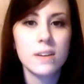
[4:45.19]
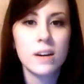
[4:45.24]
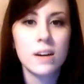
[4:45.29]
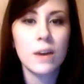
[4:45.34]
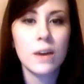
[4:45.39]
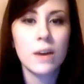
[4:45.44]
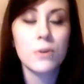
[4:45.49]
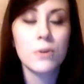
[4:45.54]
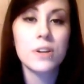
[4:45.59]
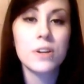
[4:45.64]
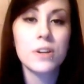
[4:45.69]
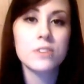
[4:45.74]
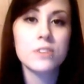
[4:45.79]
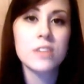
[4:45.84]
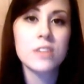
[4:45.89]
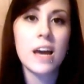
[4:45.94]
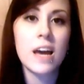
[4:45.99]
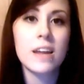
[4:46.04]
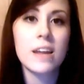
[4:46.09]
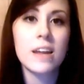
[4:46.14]
allow a reader
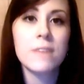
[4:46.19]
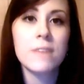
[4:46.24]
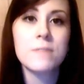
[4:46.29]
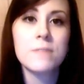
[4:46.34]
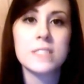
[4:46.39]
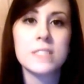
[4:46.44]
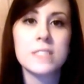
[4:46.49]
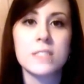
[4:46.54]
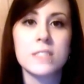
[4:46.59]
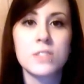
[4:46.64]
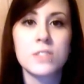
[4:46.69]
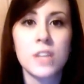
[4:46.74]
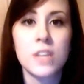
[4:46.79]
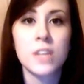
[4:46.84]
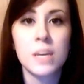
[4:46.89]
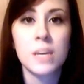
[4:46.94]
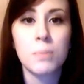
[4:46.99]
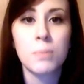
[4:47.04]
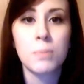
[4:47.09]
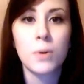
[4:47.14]
to add emphasis to
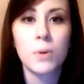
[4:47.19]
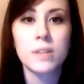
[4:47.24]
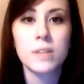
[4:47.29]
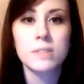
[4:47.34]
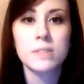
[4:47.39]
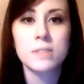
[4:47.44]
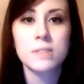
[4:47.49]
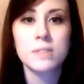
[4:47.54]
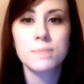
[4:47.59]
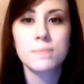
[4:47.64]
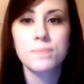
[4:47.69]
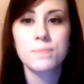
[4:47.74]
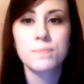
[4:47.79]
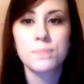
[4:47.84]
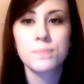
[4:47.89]
key points.